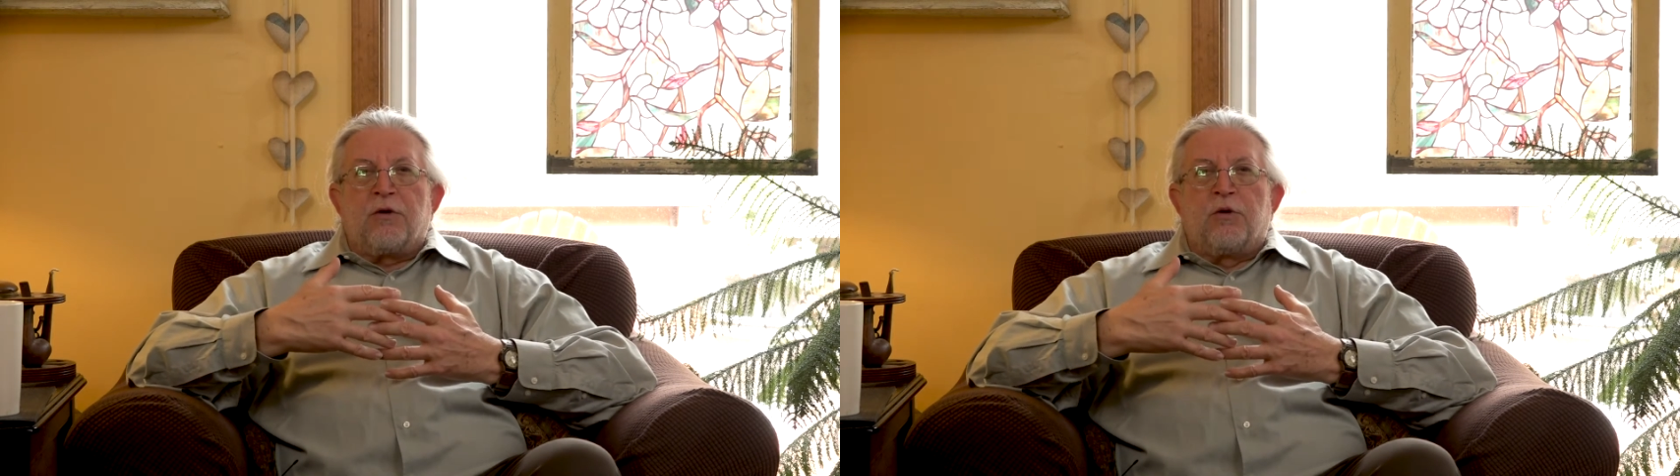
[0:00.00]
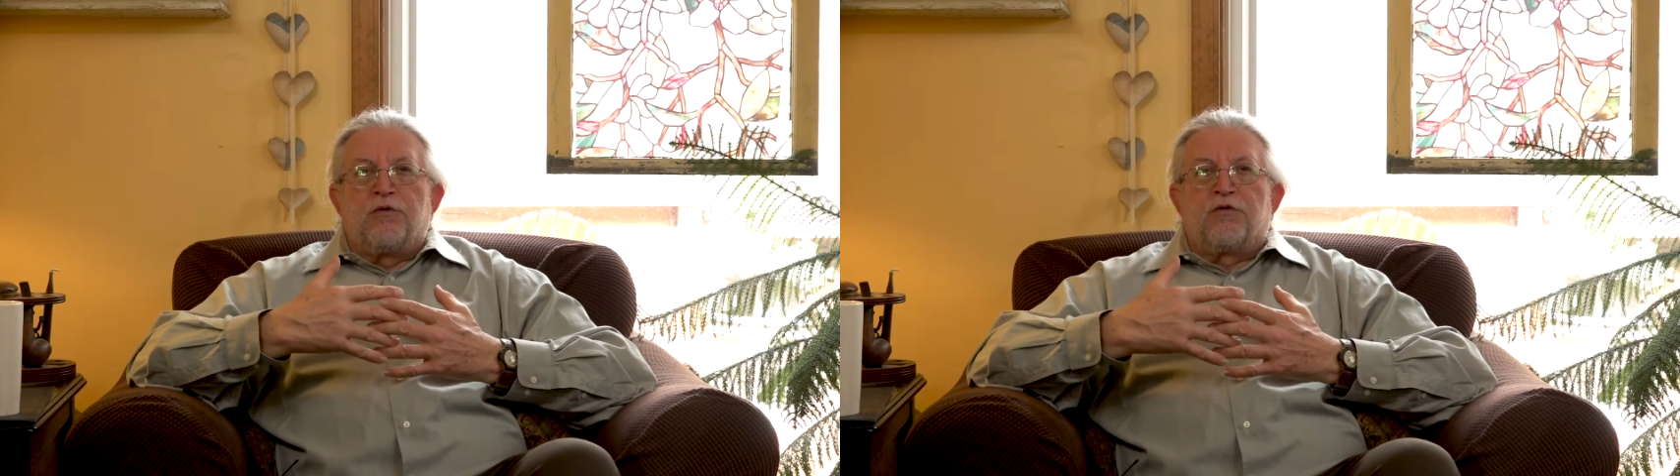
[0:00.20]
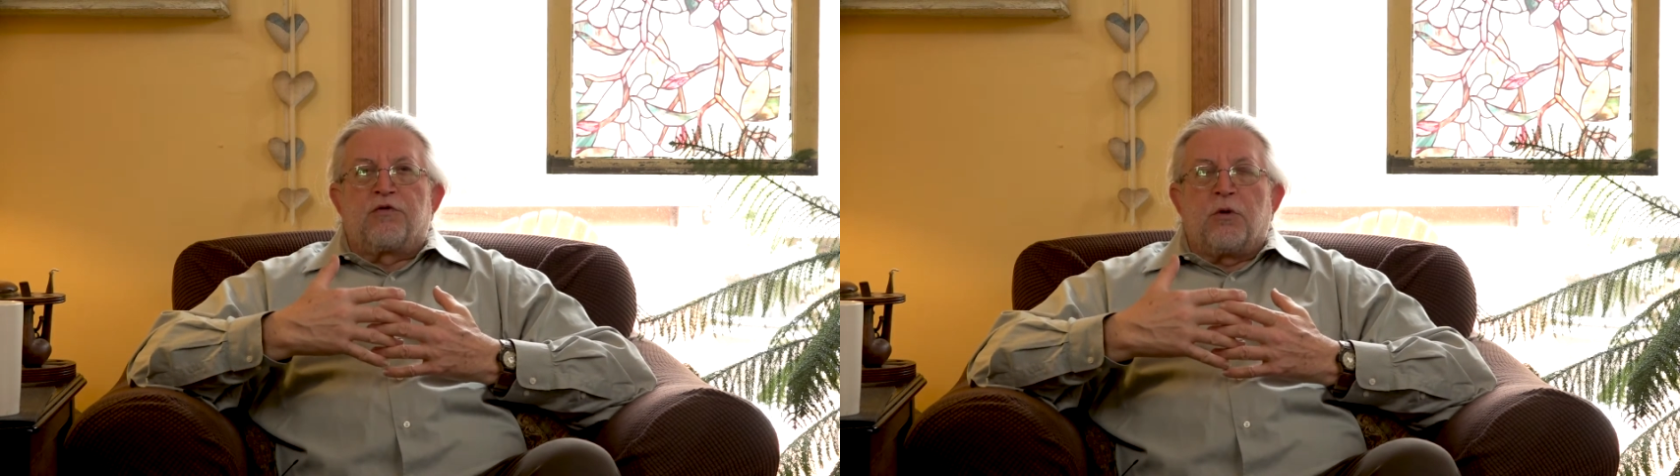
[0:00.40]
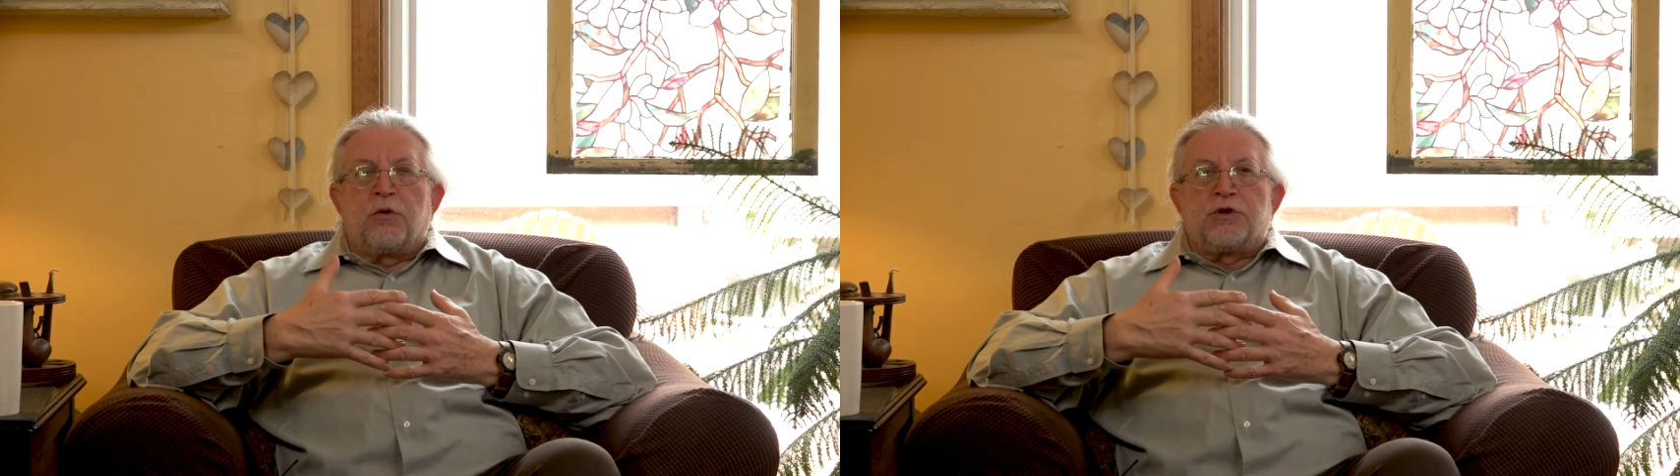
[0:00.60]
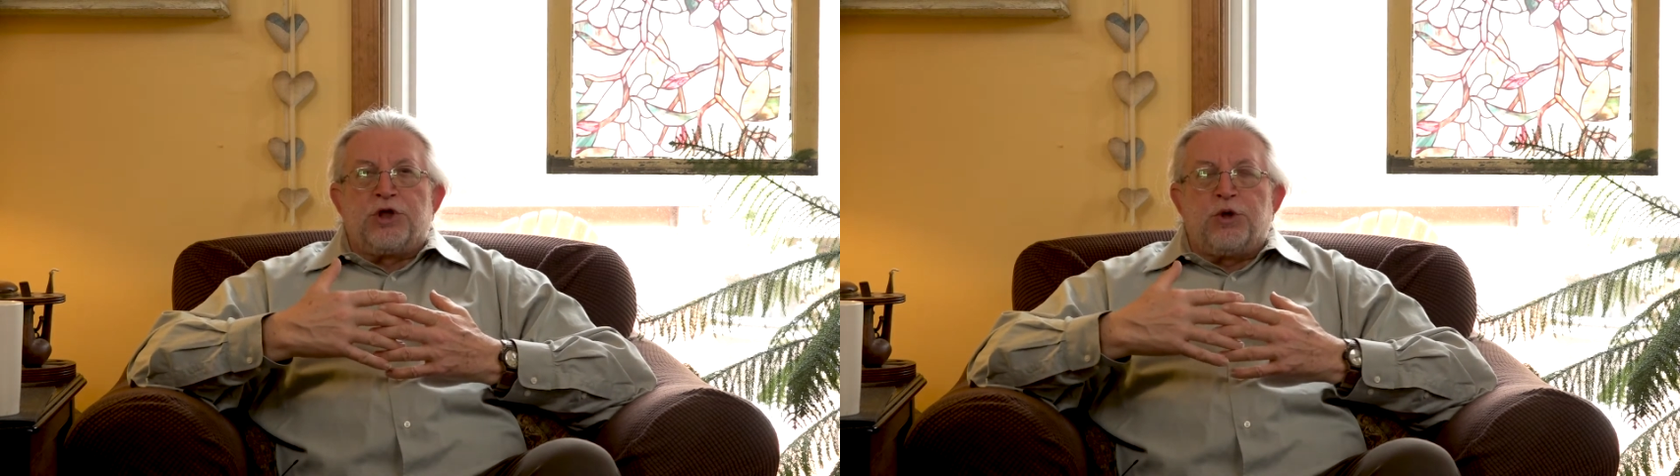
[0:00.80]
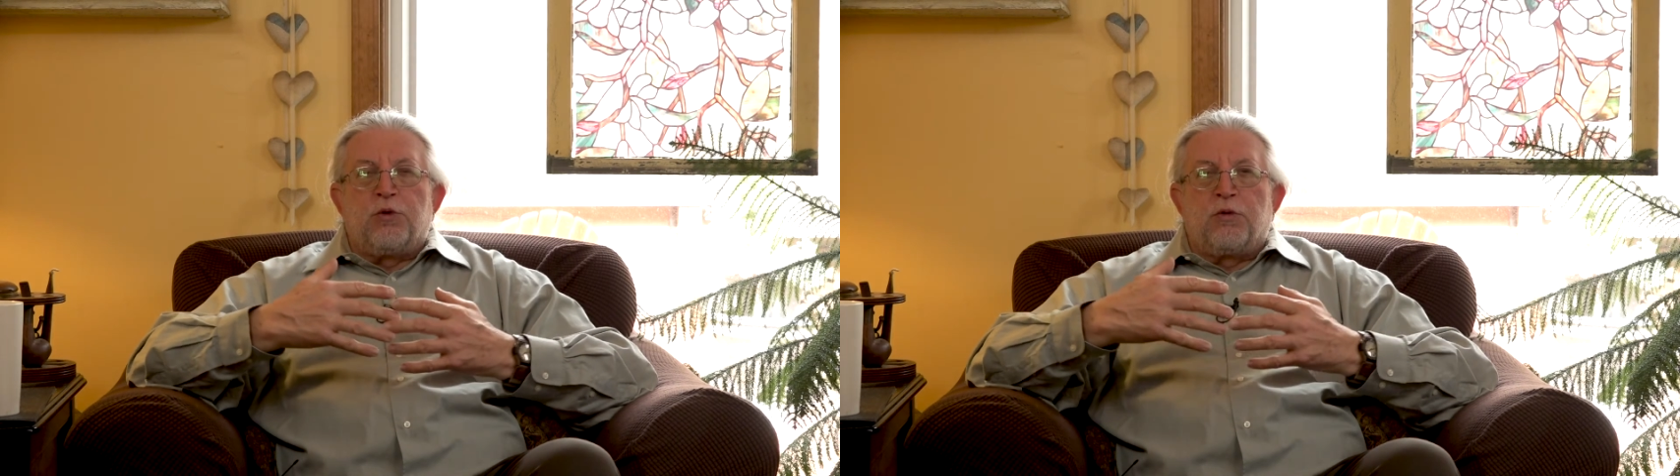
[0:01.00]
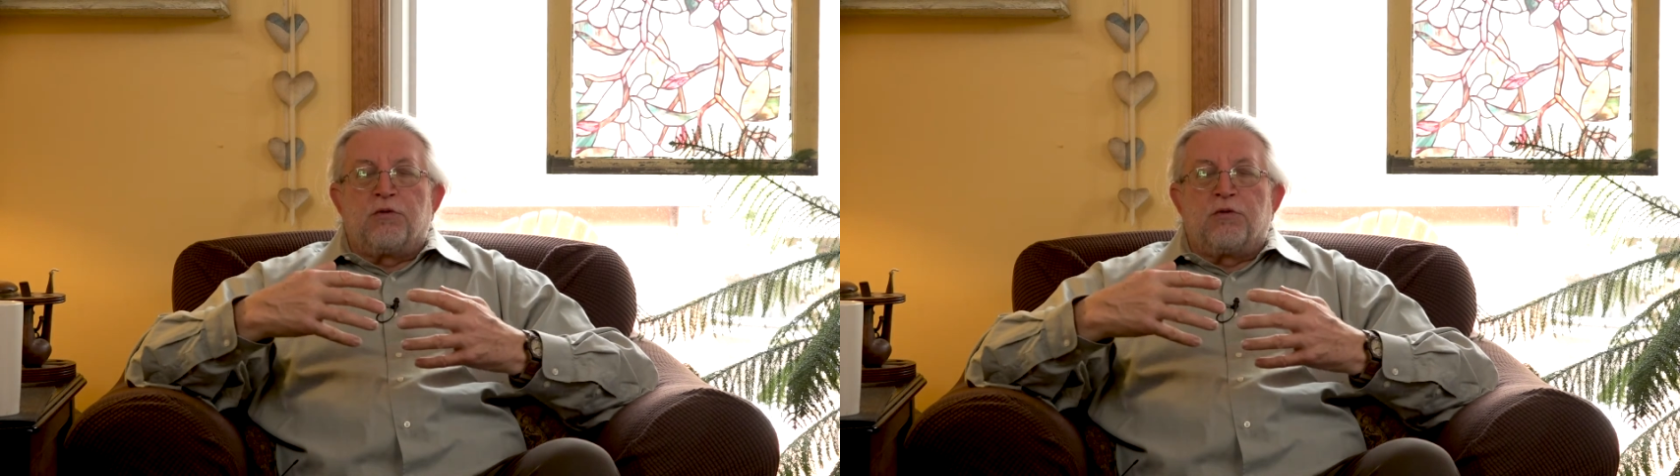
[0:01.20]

who sold you